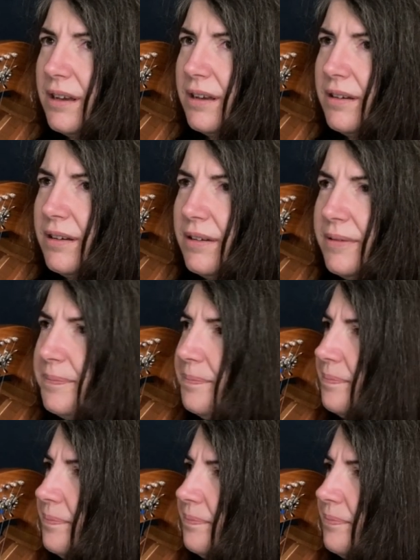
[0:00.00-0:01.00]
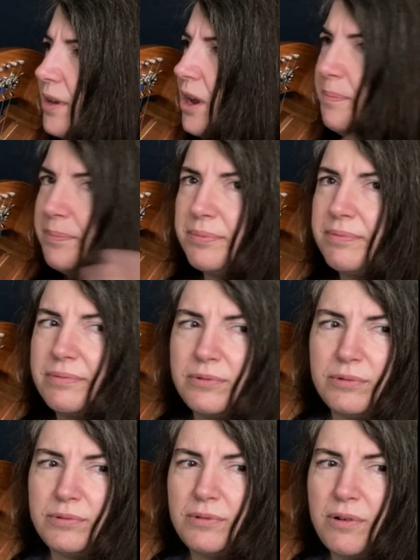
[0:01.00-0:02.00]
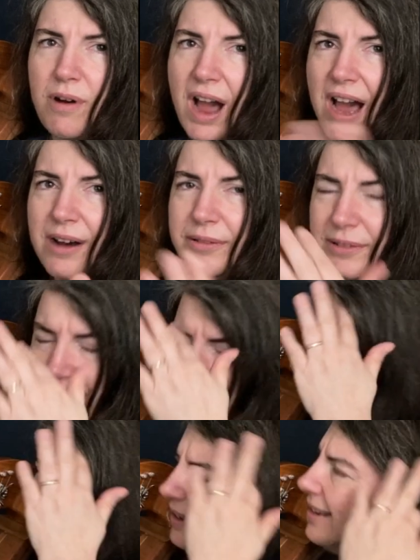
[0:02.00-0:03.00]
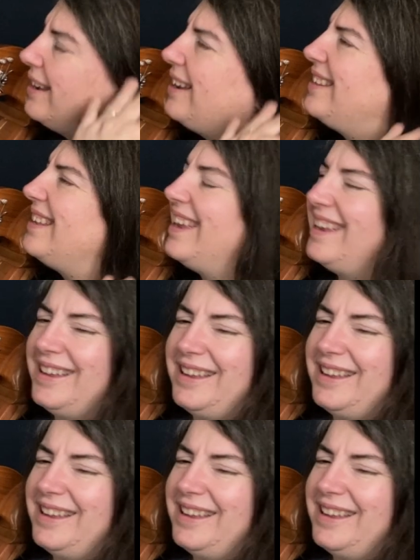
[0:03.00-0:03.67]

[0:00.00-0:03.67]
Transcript: um, up, to go out, and